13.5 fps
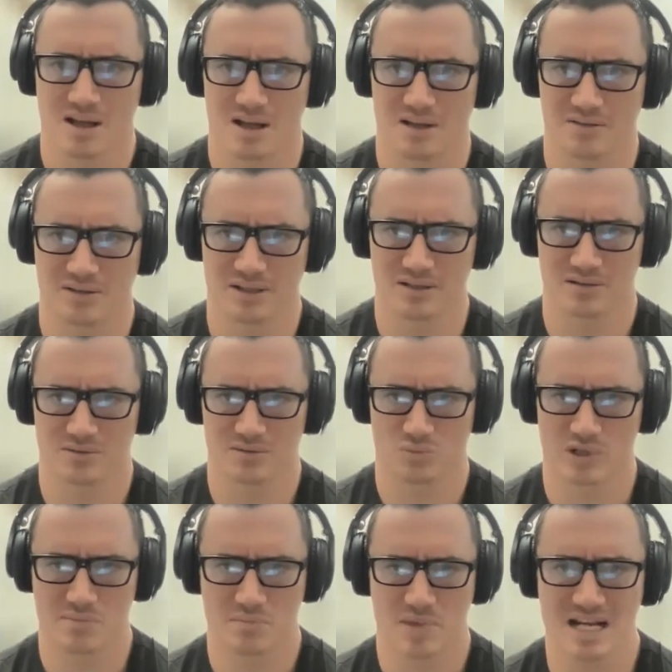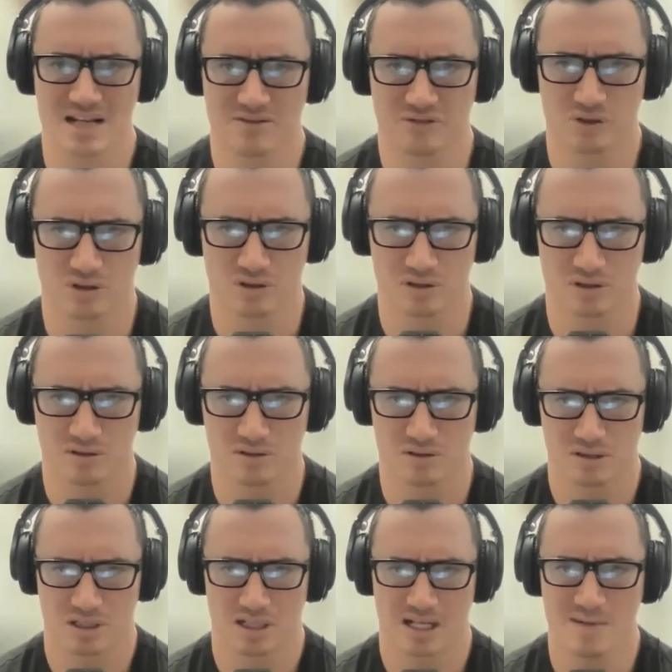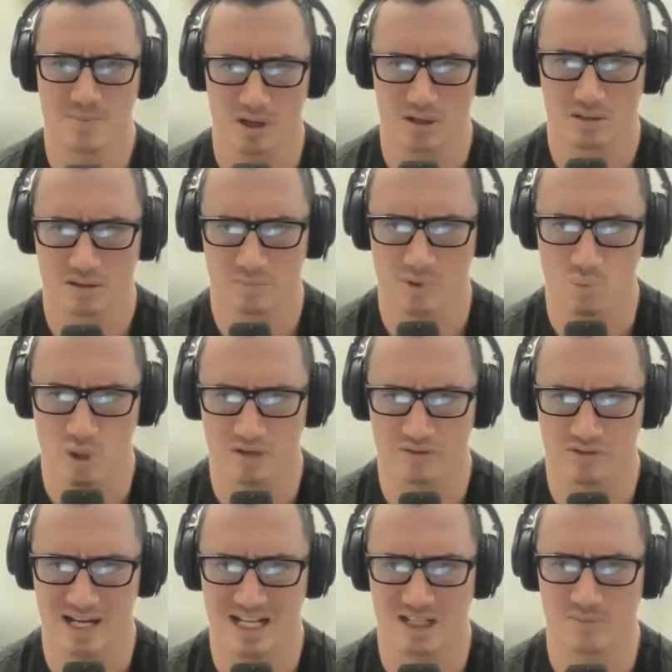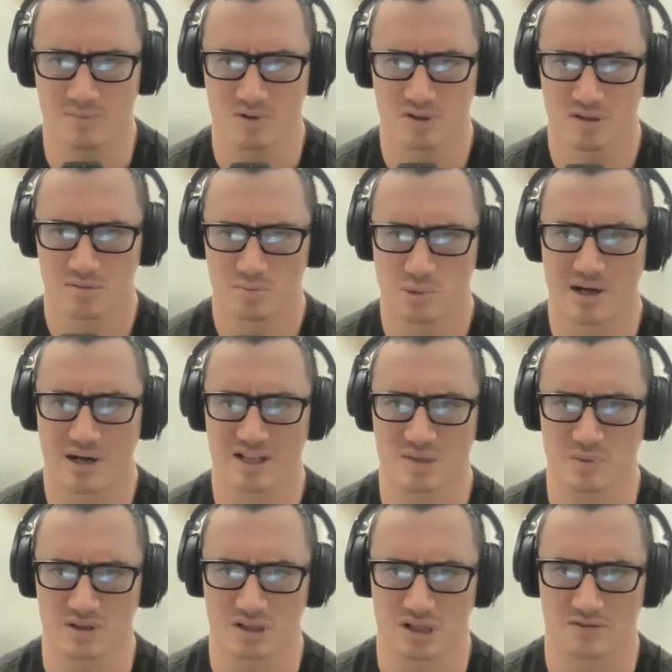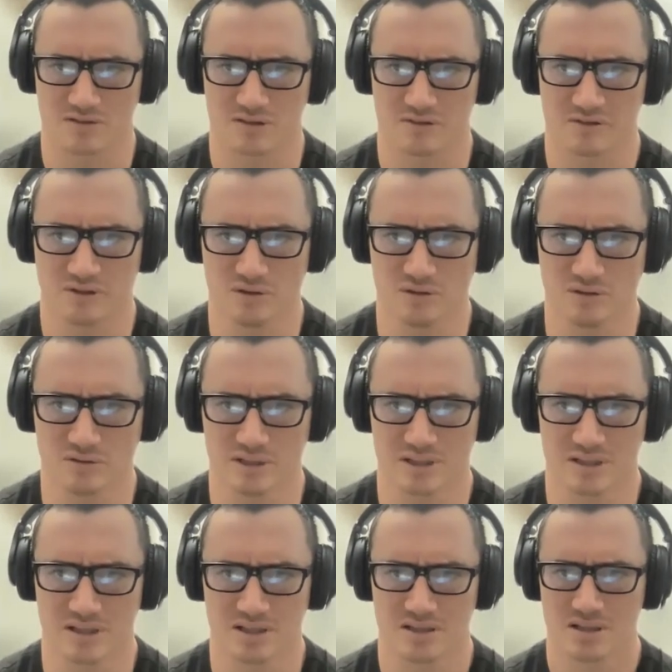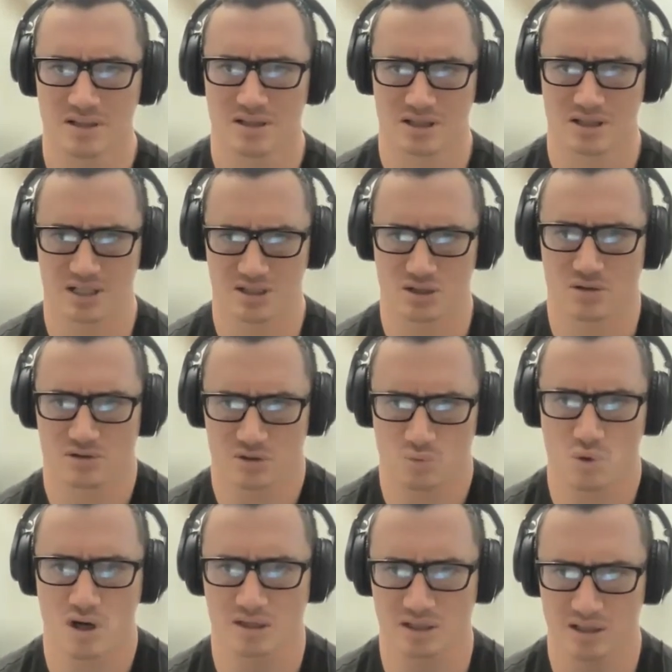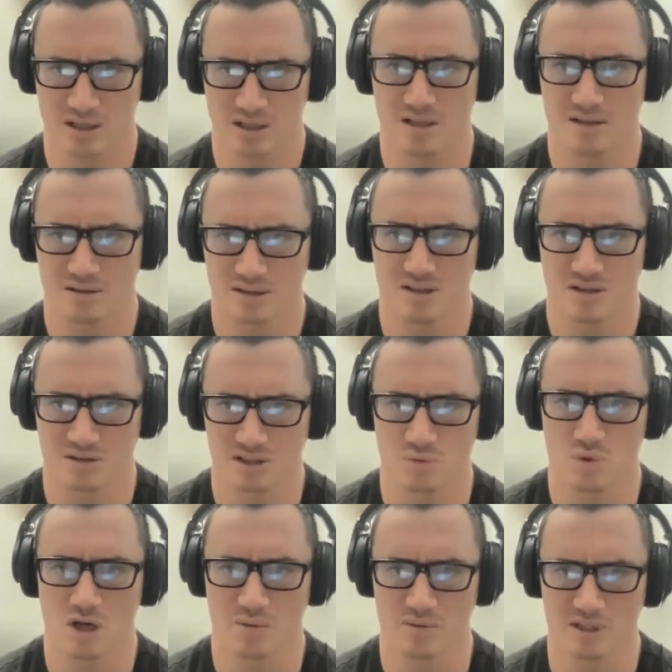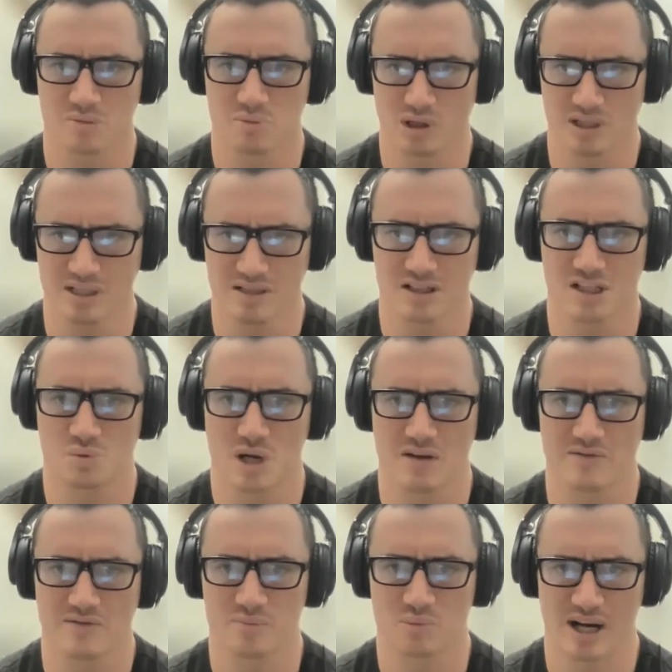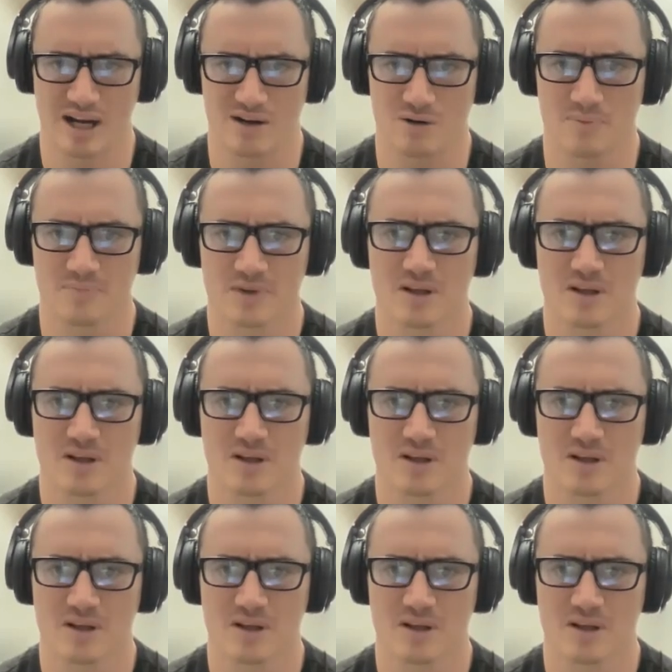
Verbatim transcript: I think we are made for labor. I mean, one of Adam's punishments after the fall is that he's going to work the earth. He's going to work with his body, the sweat of his brow.